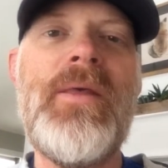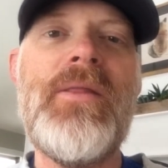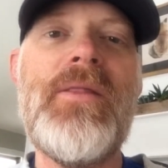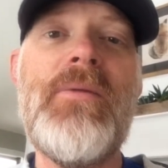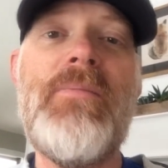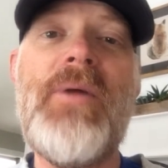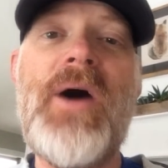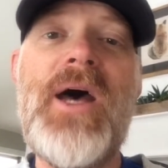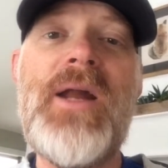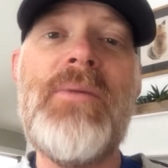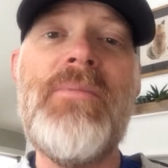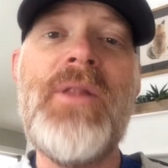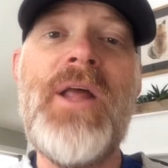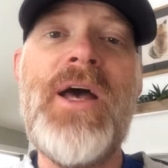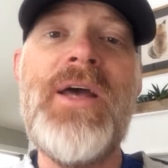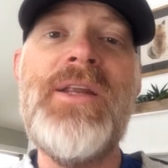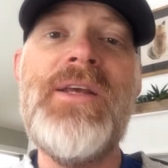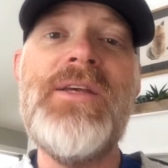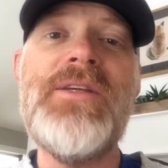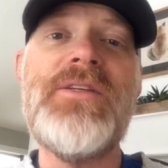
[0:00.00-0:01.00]
The bottom
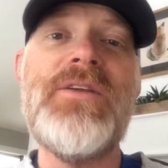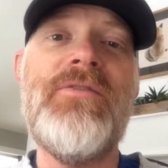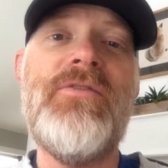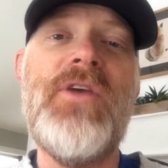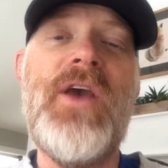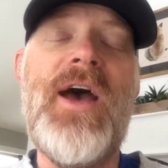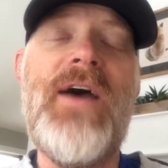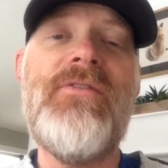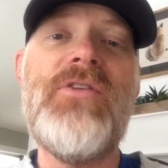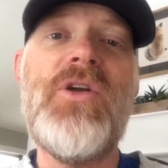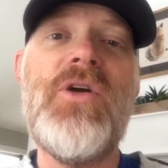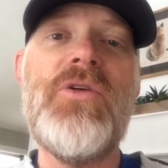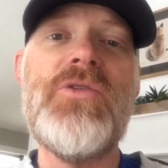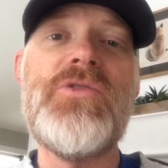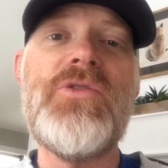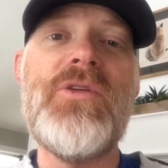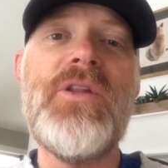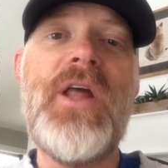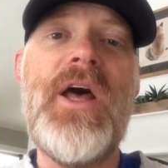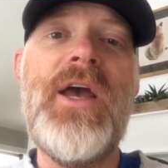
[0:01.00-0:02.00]
line is if you have an
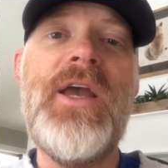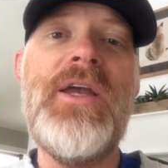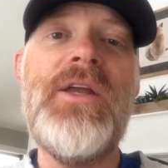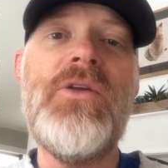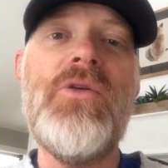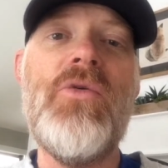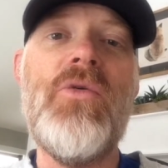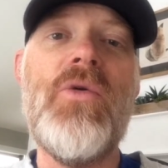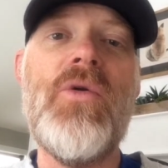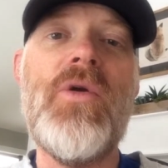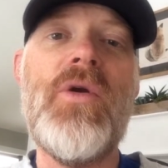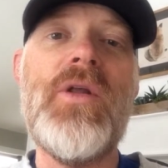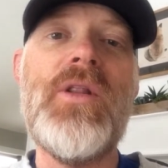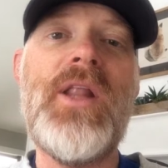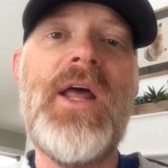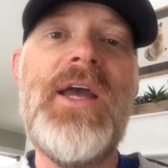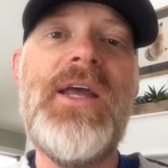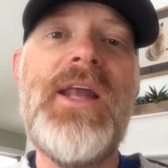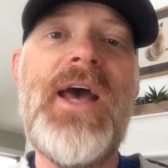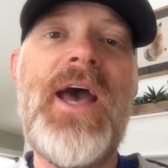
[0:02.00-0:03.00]
ultralight or a
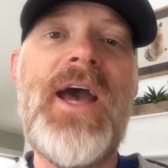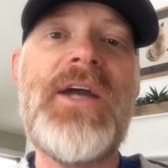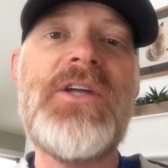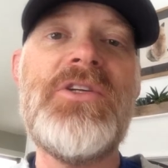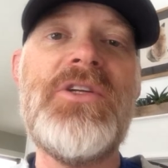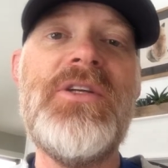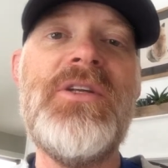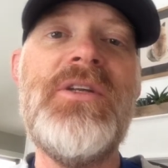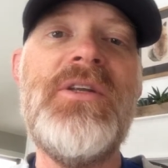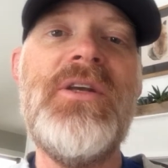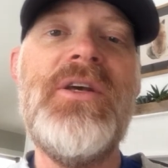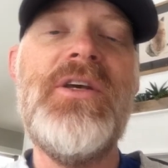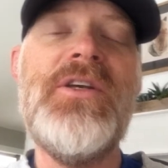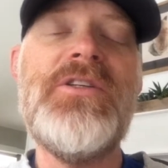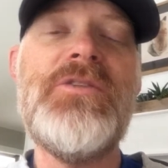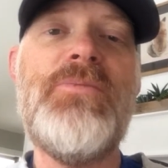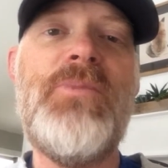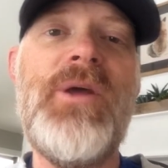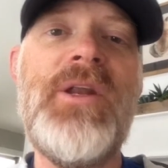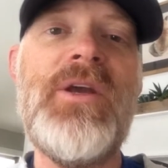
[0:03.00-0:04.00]
light action
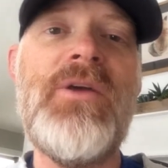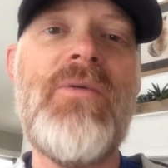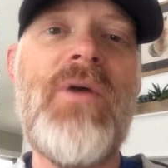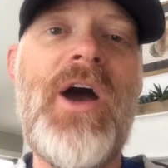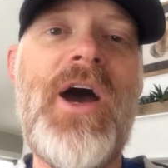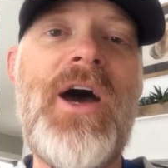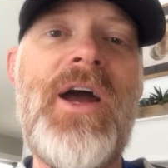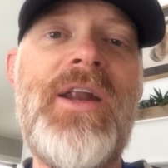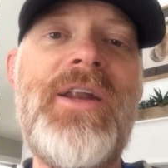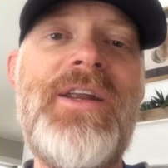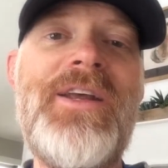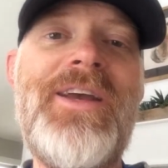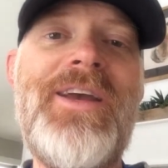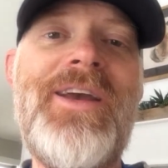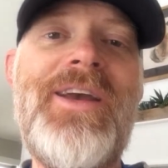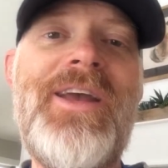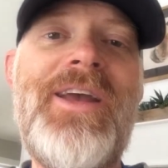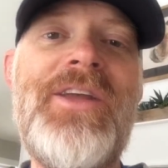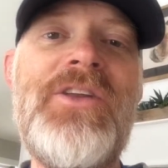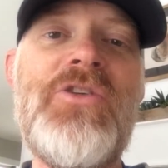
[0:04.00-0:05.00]
spinning rod
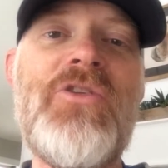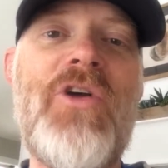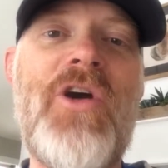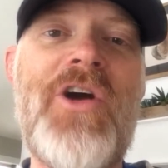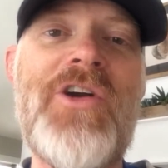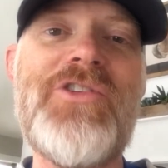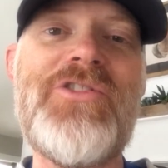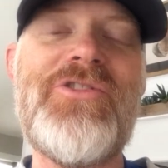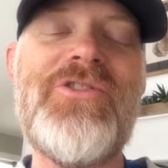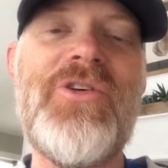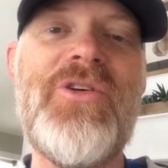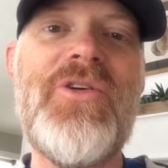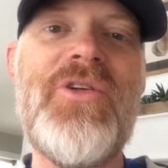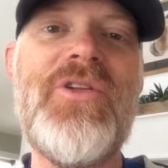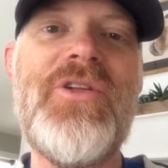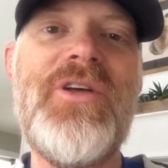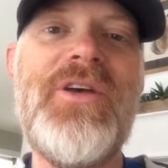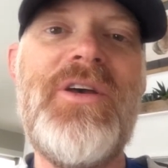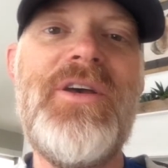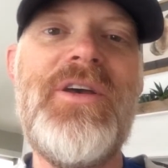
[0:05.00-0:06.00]
in your
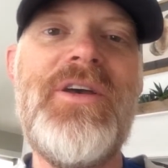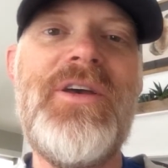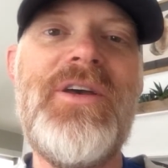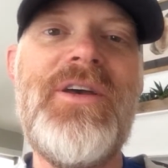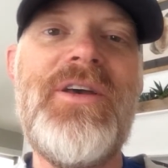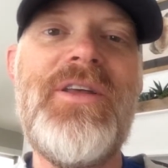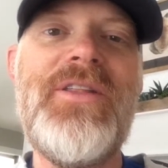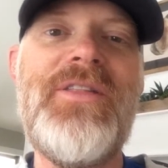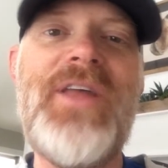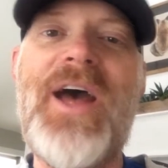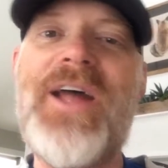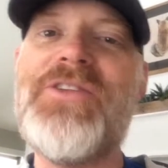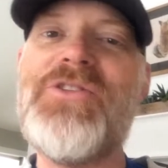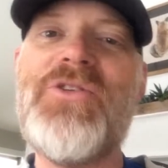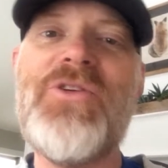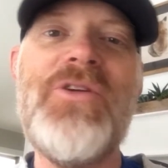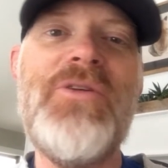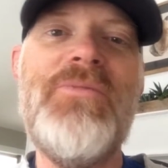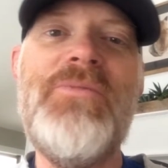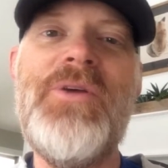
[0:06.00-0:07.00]
arsenal, that's
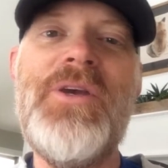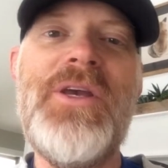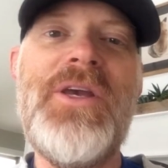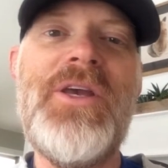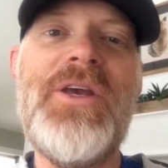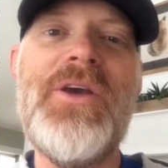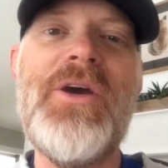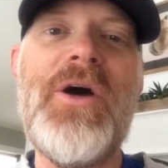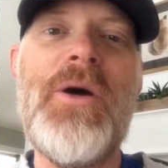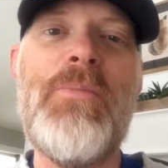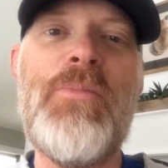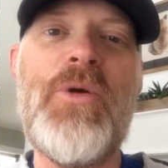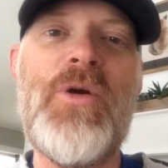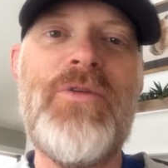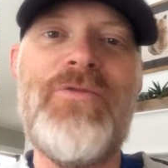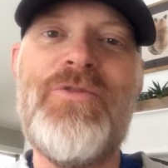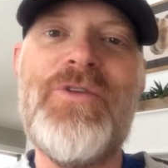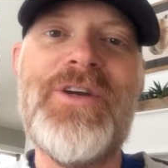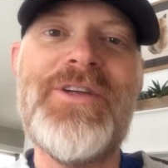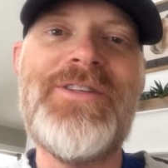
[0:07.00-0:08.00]
going to be a
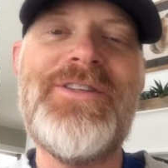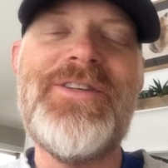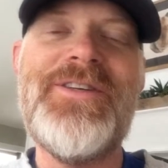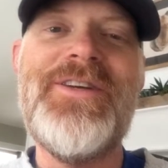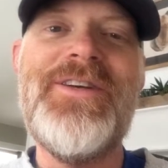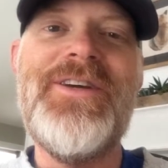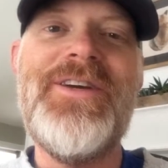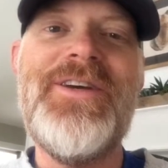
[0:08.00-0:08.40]
perfect